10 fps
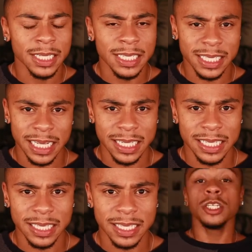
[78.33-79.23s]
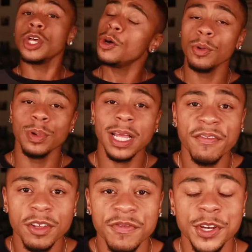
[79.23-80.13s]
sense. So without
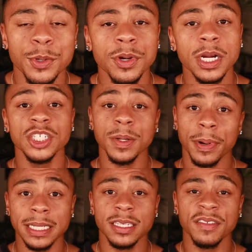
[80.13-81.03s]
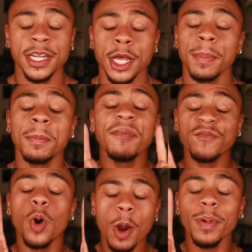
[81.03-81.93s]
further ado, we're gonna jump right into the video. But
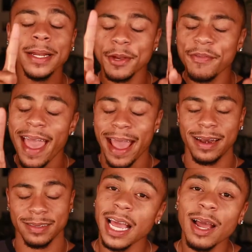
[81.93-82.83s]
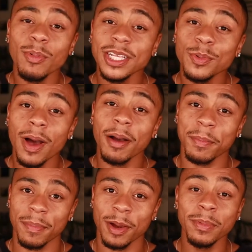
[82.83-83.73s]
before we do that, I want to
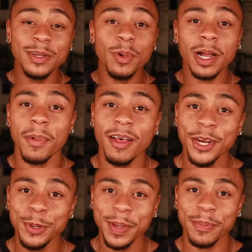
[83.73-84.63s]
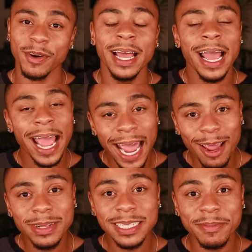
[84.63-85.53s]
welcome all the new people. Hey,
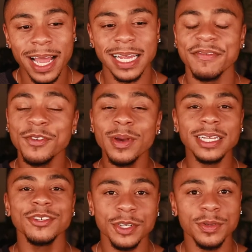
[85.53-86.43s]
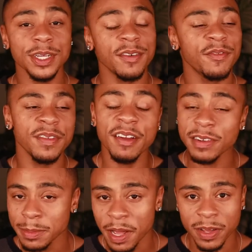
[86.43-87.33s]
what's up guys? If you guys are new here, if you've never
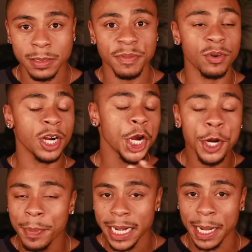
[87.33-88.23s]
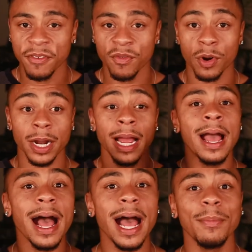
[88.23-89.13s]
seen my face before, heard my name before,
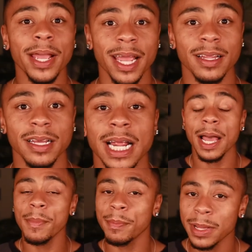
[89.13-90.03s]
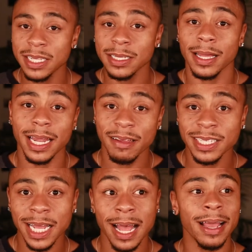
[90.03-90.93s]
I'm Kaelin. I make men's
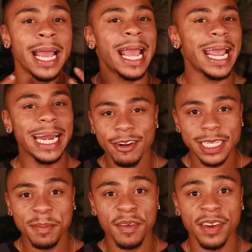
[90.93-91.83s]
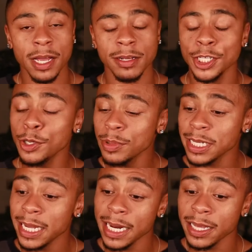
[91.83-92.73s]
lifestyle and entertainment videos. So you will
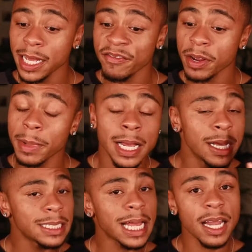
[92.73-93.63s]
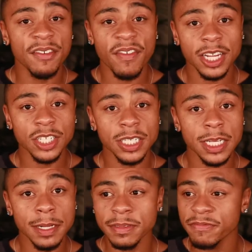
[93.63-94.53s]
see anything from style and fashion
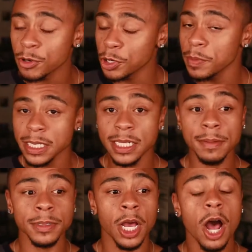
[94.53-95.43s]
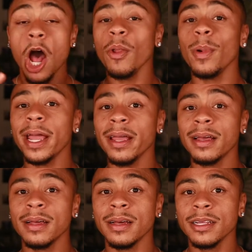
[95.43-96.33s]
tips, grooming tips, all the way
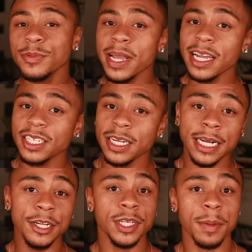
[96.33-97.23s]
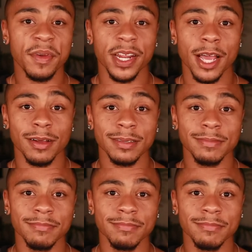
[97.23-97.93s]
to reaction and entertainment videos.